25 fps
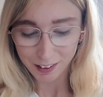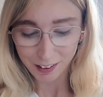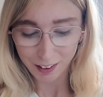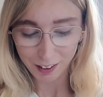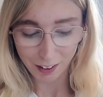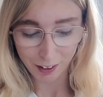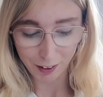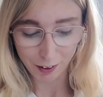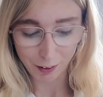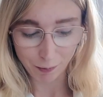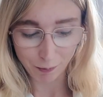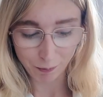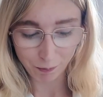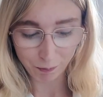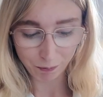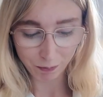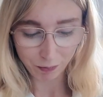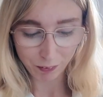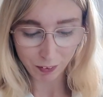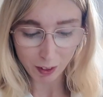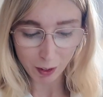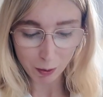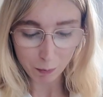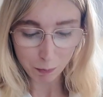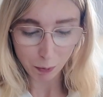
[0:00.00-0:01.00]

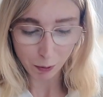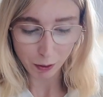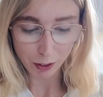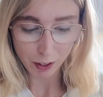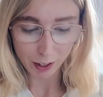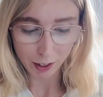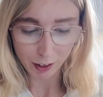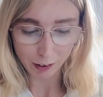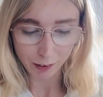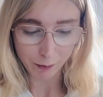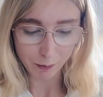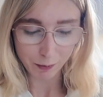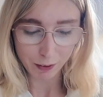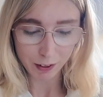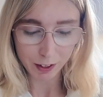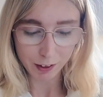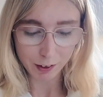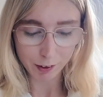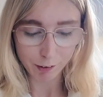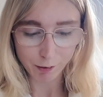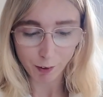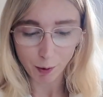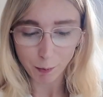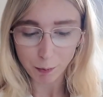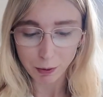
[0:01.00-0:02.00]
But yeah, let me get
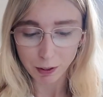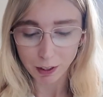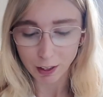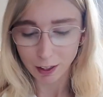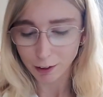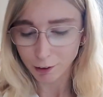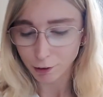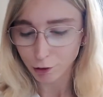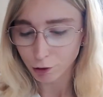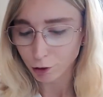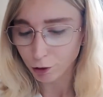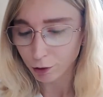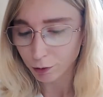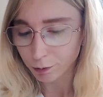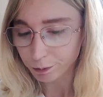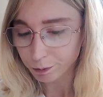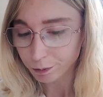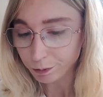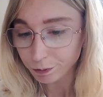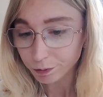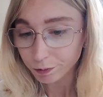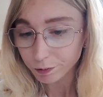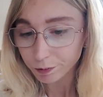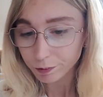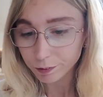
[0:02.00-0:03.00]
that Rapidash.
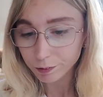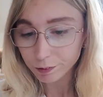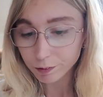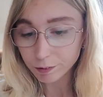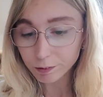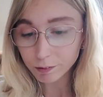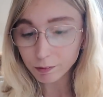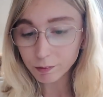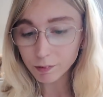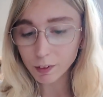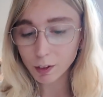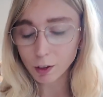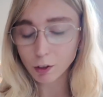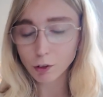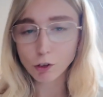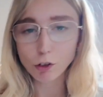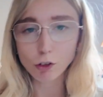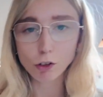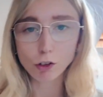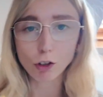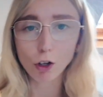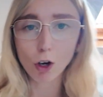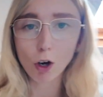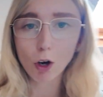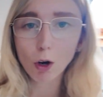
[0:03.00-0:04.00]

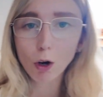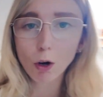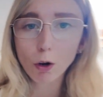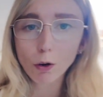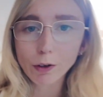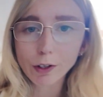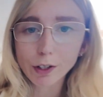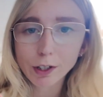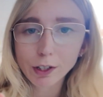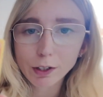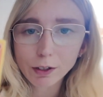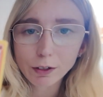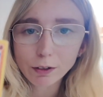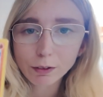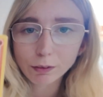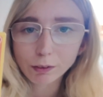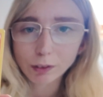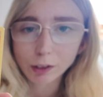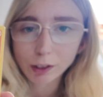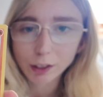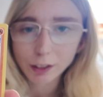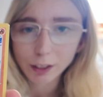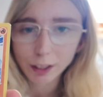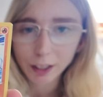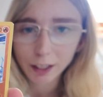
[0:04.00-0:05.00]
So cute.
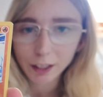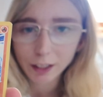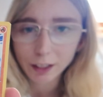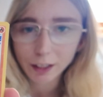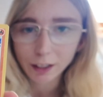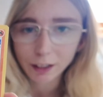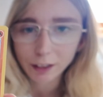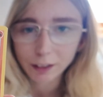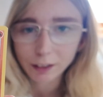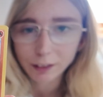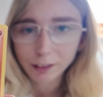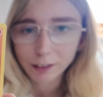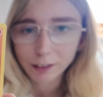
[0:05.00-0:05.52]
Look at that.